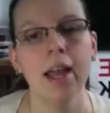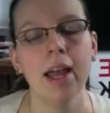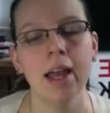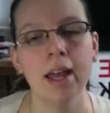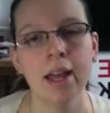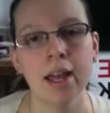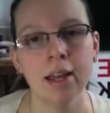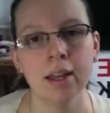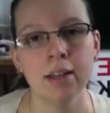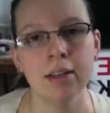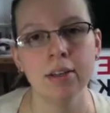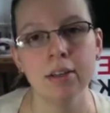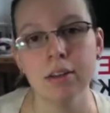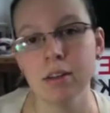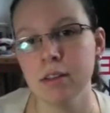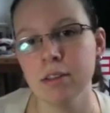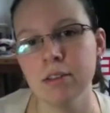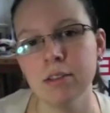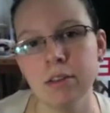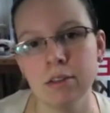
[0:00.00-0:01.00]
and
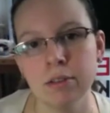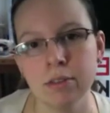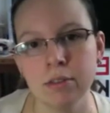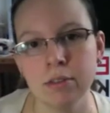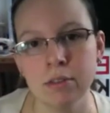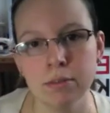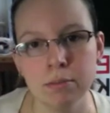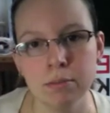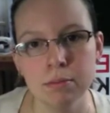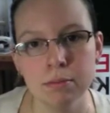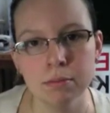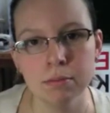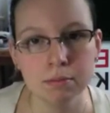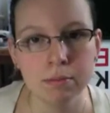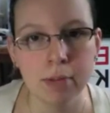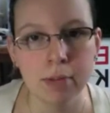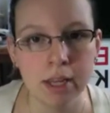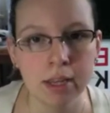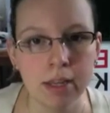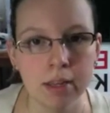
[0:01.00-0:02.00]
also to
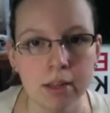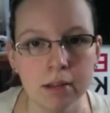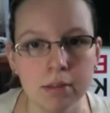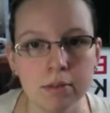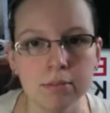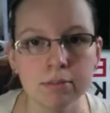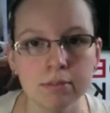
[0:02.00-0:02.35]
make it